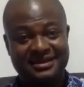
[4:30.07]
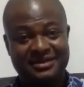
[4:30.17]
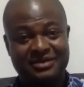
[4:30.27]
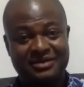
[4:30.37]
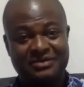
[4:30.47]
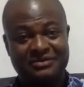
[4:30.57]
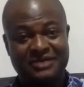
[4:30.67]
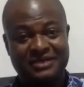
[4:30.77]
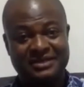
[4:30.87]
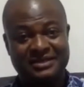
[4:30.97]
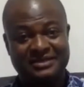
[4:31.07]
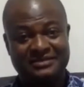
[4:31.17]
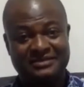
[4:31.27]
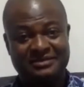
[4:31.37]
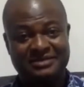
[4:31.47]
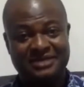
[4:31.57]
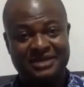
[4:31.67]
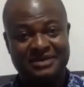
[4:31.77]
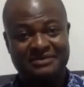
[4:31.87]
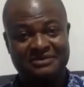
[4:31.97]
When we finally developed
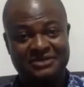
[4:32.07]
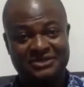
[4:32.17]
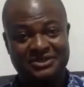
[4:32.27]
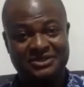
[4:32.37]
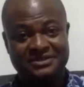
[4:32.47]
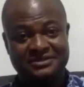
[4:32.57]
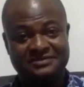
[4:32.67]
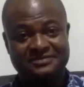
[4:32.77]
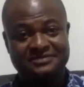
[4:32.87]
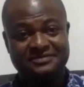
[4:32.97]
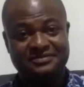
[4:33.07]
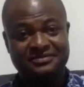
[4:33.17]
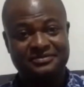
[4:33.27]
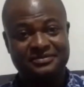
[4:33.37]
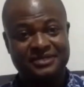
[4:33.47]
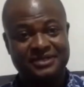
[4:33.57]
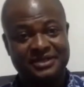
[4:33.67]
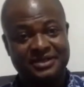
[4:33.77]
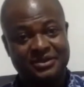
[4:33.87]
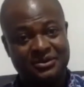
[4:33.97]
our vision,
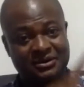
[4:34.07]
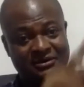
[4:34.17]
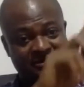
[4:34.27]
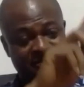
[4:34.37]
the whole of